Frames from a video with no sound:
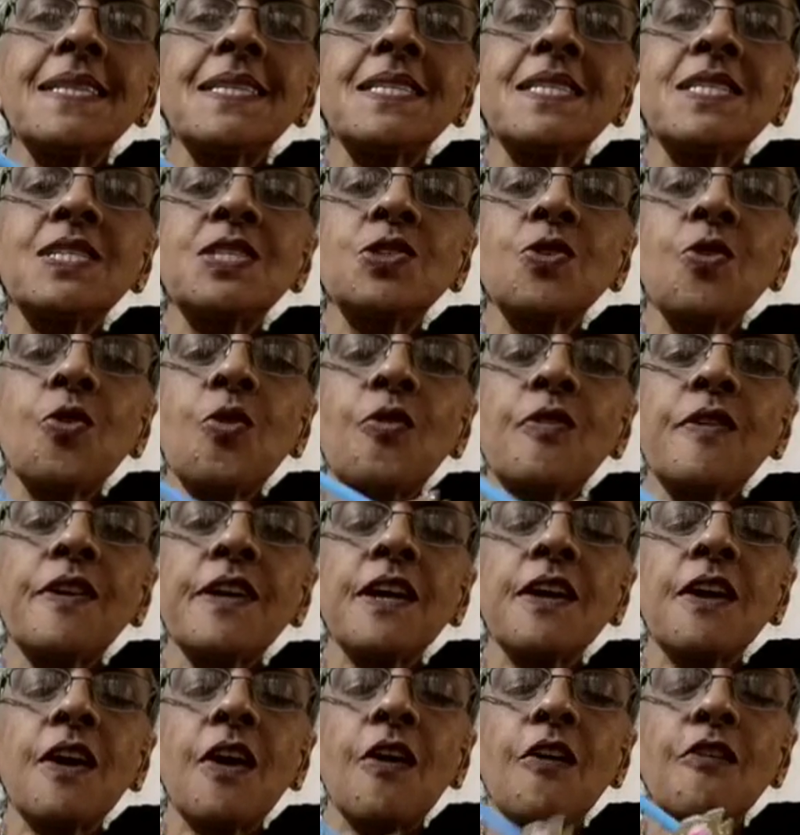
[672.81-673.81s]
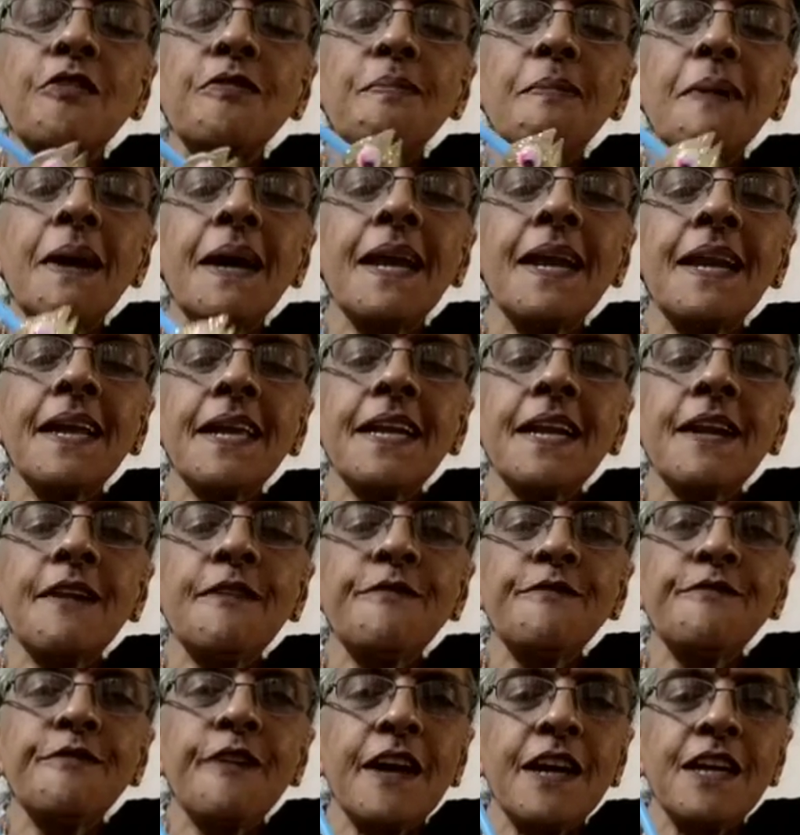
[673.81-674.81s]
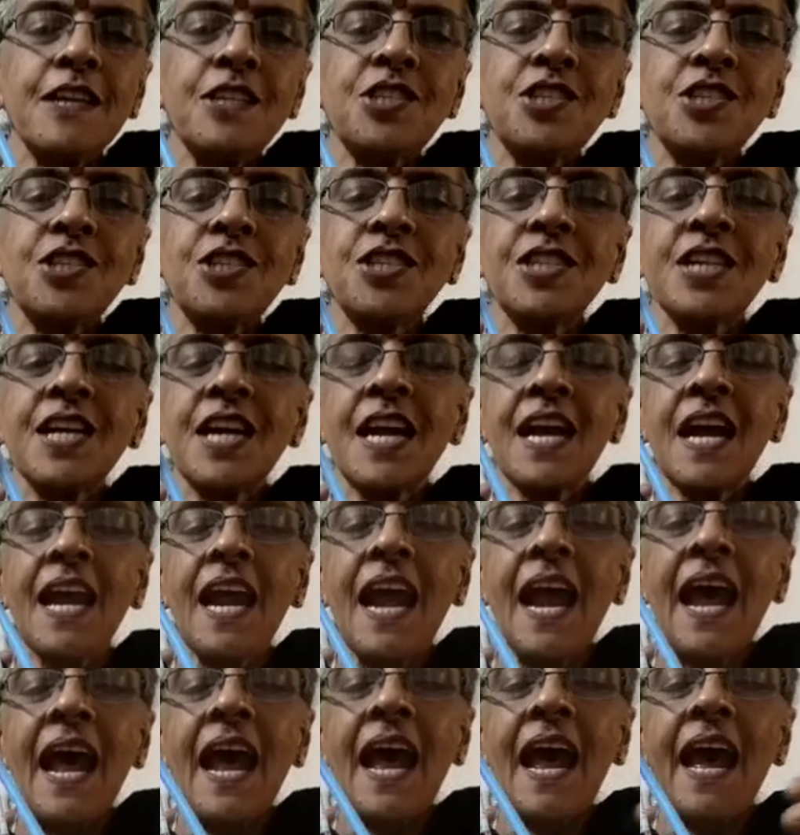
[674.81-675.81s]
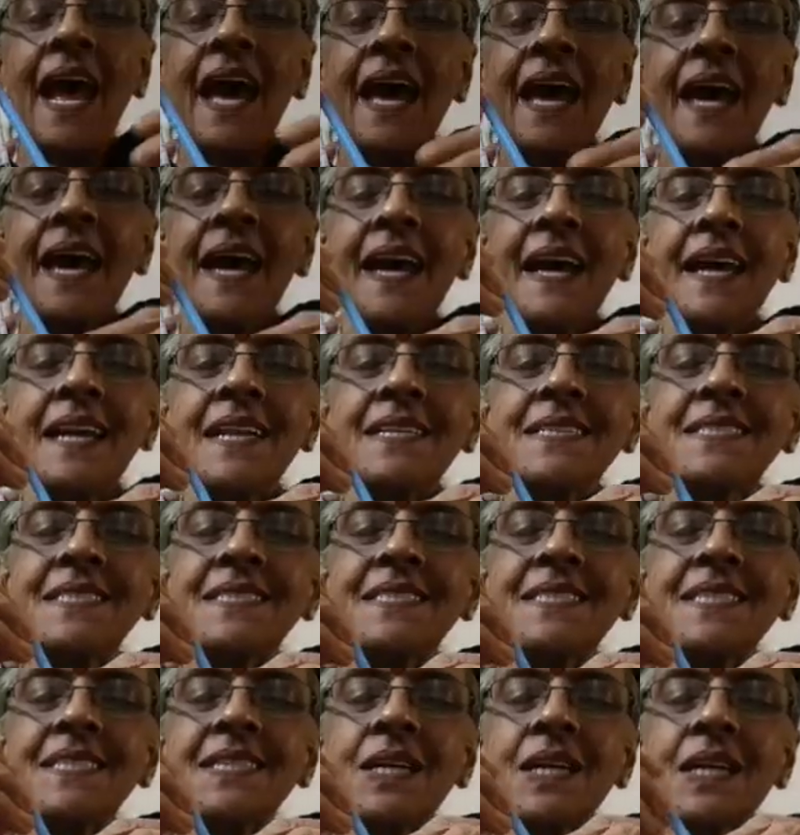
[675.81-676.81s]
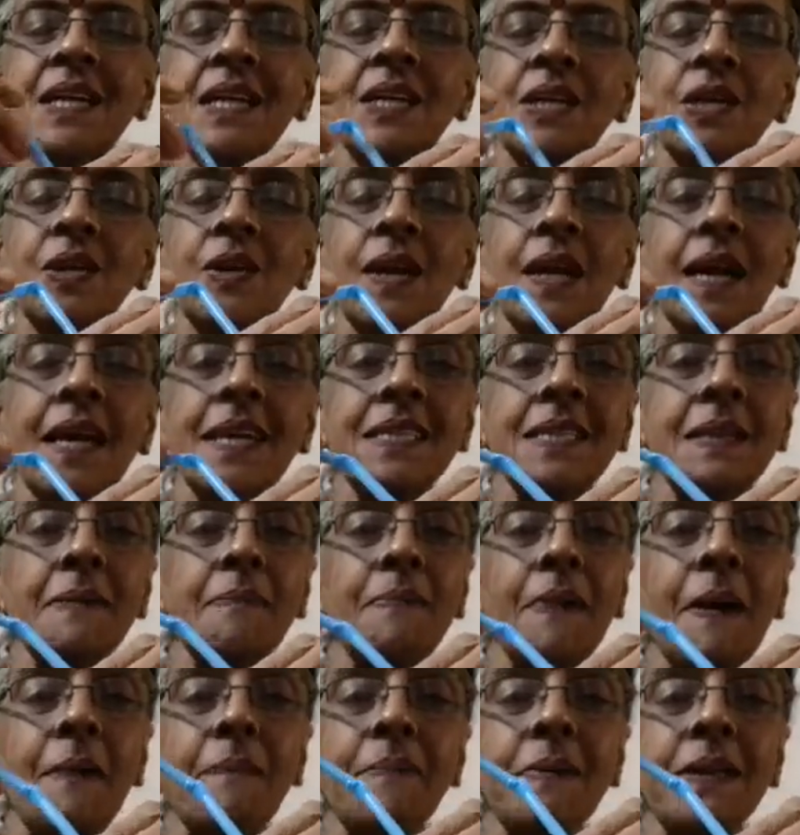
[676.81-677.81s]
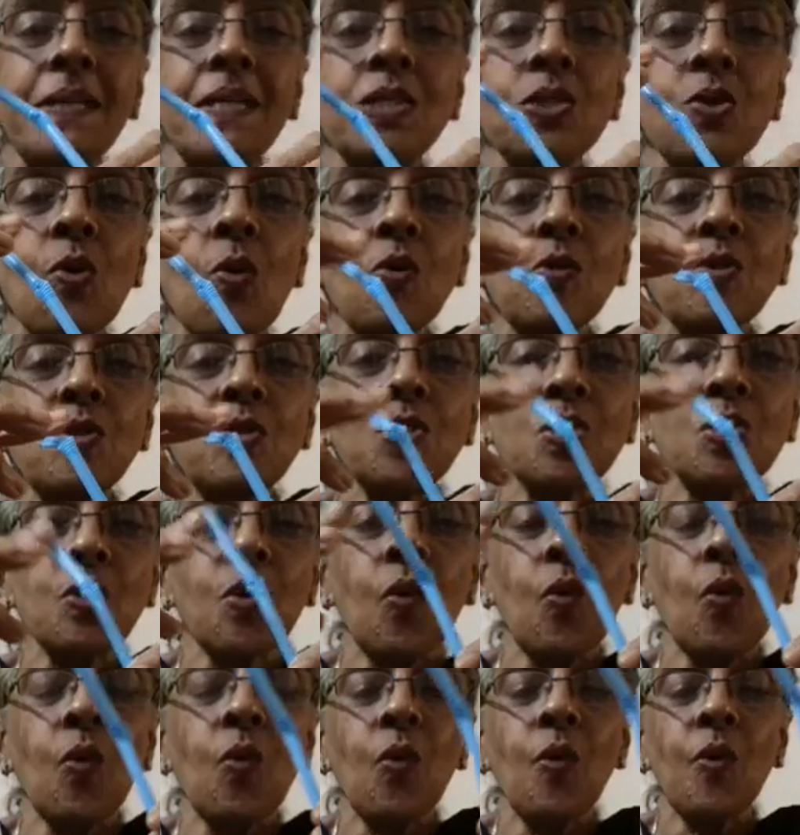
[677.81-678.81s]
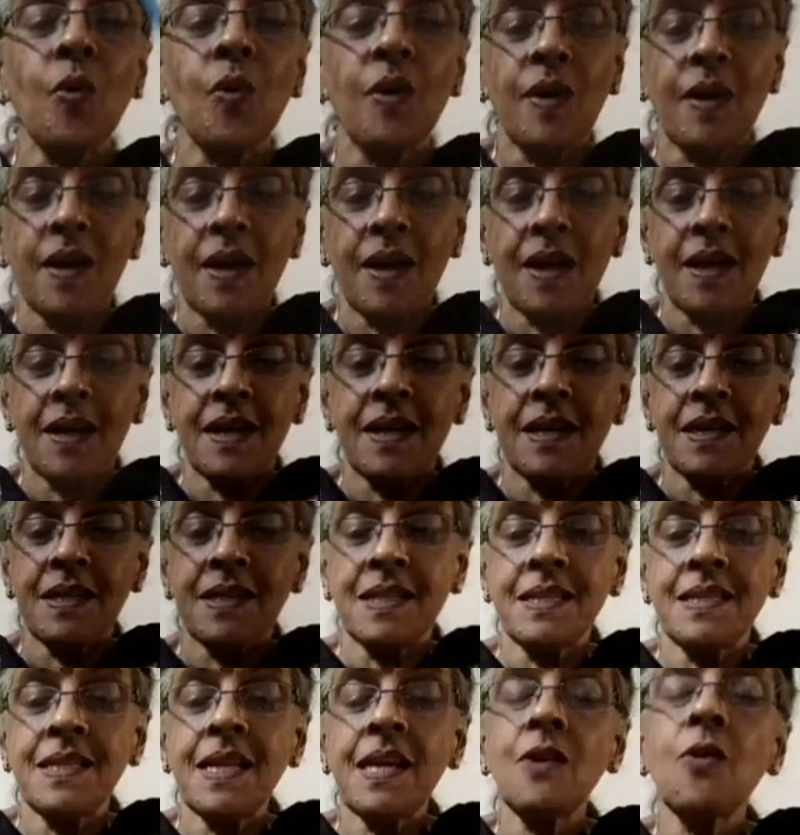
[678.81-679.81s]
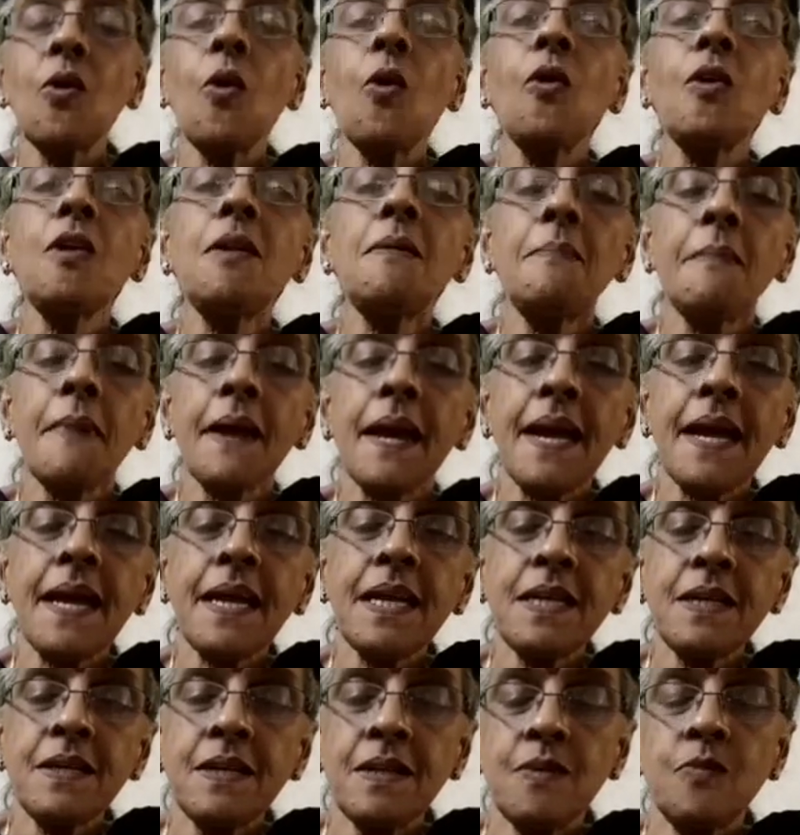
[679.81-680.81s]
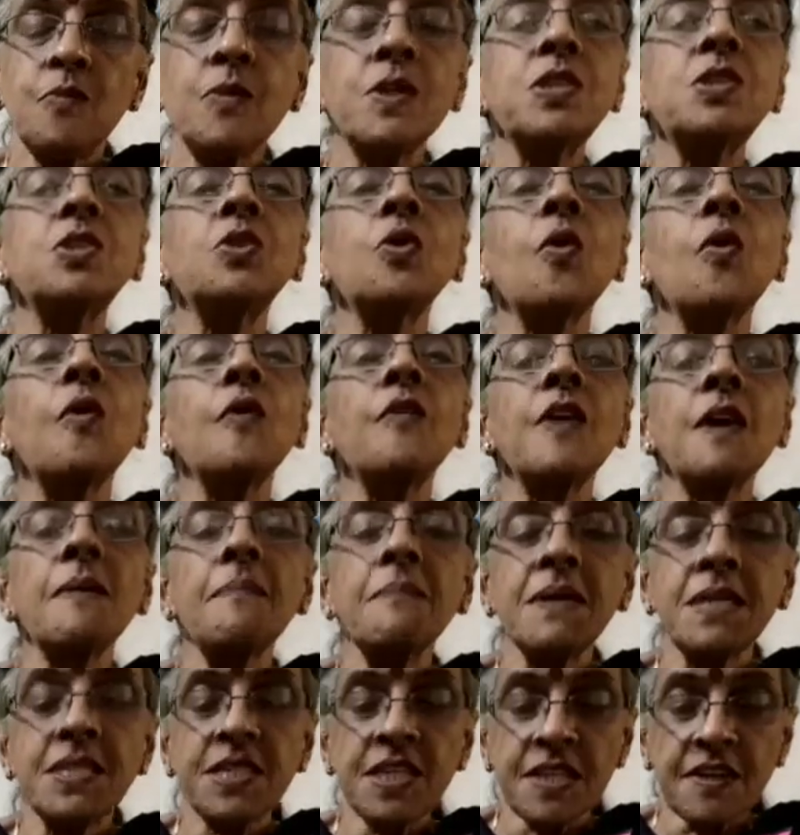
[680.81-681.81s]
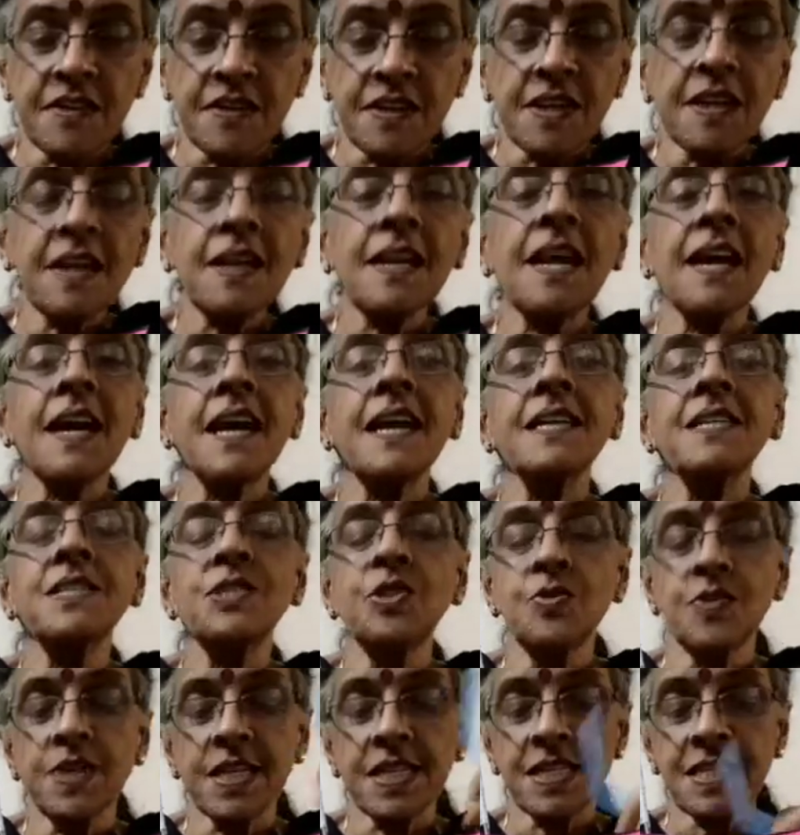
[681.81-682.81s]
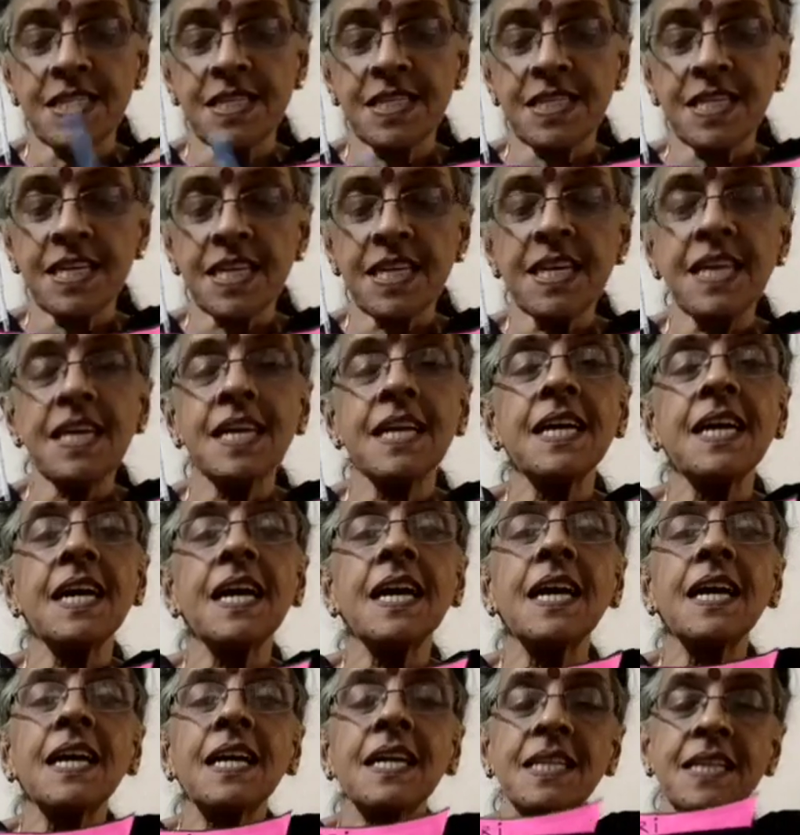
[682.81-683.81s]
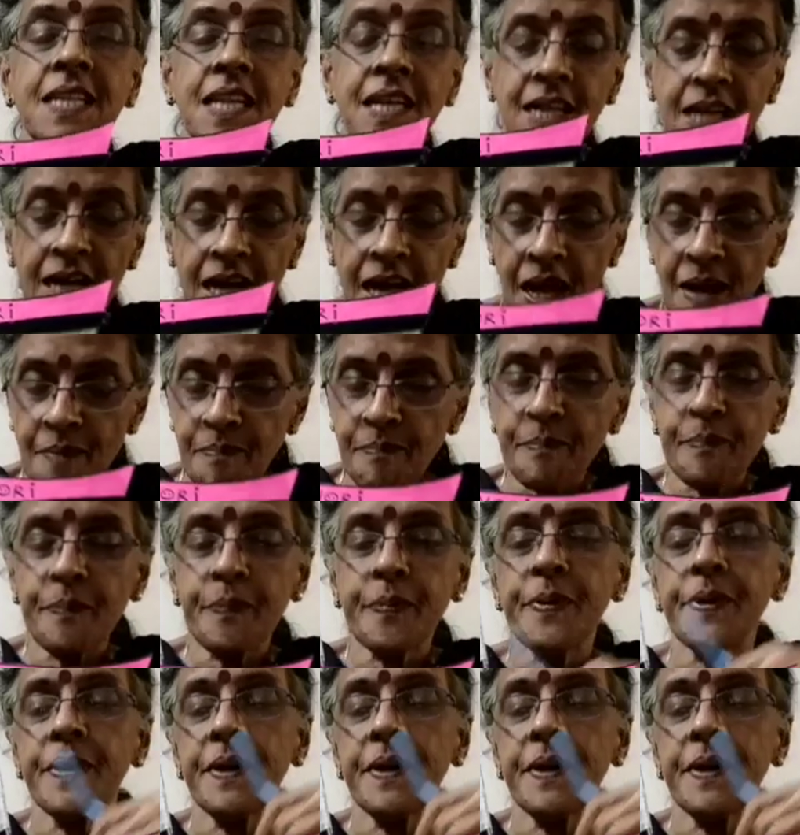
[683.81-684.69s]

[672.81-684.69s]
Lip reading: the story of my little fish, and you like the puppets also. They're all made with throwaway material, as you can see. The cap,